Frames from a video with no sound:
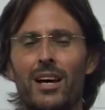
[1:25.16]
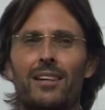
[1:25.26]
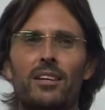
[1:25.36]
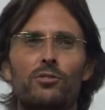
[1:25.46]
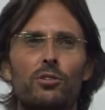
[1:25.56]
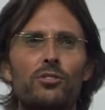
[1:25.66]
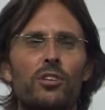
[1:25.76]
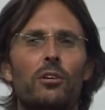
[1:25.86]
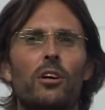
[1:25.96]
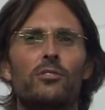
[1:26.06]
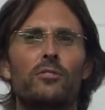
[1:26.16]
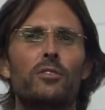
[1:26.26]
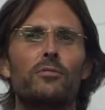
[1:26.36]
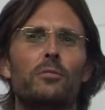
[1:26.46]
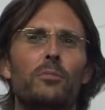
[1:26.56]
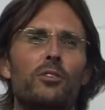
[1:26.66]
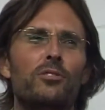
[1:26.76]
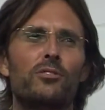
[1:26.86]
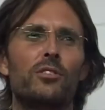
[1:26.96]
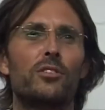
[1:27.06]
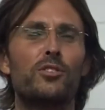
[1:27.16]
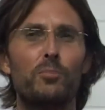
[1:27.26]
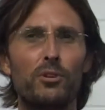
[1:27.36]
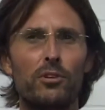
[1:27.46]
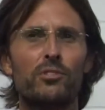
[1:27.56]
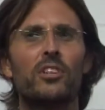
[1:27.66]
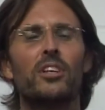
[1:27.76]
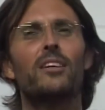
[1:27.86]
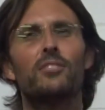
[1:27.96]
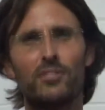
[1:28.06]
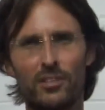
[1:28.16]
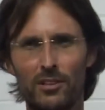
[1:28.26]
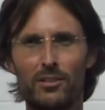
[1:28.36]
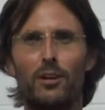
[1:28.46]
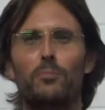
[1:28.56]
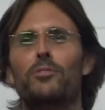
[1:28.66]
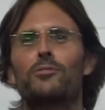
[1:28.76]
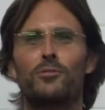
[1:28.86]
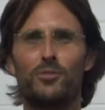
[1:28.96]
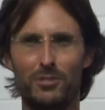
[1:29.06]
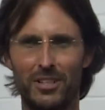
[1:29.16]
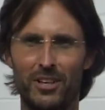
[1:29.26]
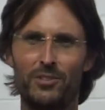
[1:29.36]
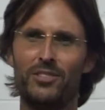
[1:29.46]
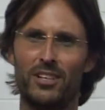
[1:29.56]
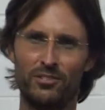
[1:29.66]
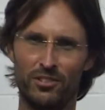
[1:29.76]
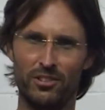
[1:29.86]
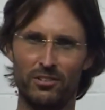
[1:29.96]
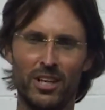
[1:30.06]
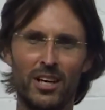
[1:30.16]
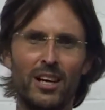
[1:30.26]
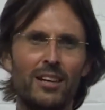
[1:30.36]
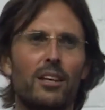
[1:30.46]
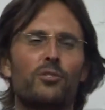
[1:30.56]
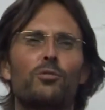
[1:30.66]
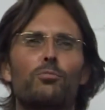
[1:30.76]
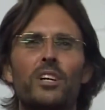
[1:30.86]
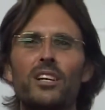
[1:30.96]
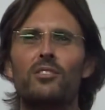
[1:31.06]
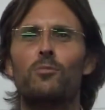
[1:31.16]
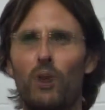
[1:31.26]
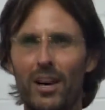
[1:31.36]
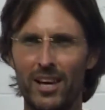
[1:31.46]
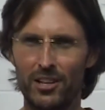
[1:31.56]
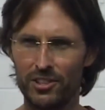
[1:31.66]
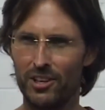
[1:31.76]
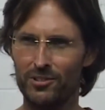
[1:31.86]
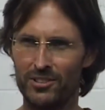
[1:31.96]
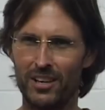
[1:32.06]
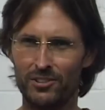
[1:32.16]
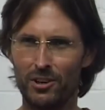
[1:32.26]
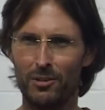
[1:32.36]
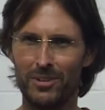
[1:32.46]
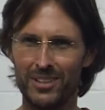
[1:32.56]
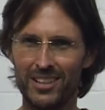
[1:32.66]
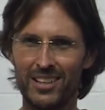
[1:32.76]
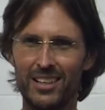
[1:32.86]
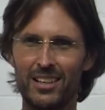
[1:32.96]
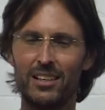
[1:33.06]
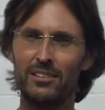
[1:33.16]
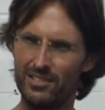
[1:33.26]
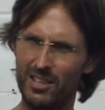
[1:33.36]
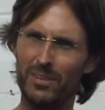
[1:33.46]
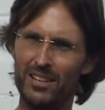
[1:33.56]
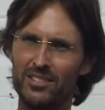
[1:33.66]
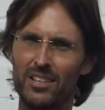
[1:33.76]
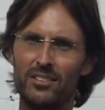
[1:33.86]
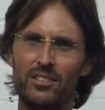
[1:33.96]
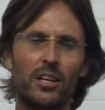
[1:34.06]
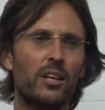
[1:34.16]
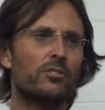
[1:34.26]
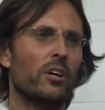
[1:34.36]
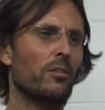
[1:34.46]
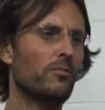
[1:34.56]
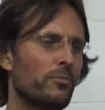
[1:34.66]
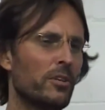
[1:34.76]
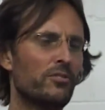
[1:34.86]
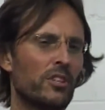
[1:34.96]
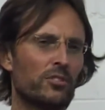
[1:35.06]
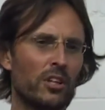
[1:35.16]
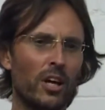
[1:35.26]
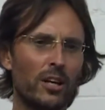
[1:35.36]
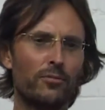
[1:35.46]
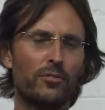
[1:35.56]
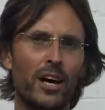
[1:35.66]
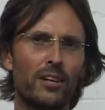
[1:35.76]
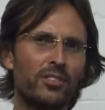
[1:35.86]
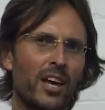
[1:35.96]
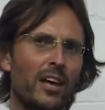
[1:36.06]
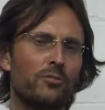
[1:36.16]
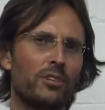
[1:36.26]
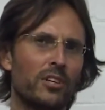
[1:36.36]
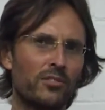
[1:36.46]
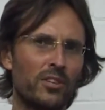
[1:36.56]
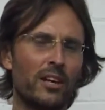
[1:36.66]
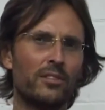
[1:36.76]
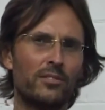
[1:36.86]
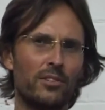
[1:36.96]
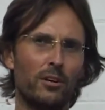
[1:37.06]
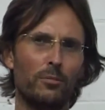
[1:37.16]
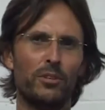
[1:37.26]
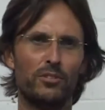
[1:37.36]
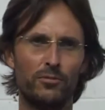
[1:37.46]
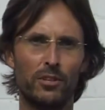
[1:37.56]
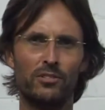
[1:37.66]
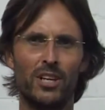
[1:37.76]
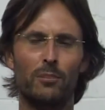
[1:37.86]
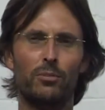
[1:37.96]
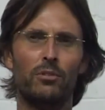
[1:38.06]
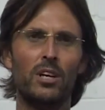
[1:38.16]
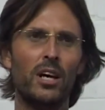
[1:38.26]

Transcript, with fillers: And there's also lots of different emotions in the spirits connected to the therapist who's doing those things to you. There's a reason why they chose that job. Does that make sense? So, for instance, a lot of like tantric sex therapists, for example,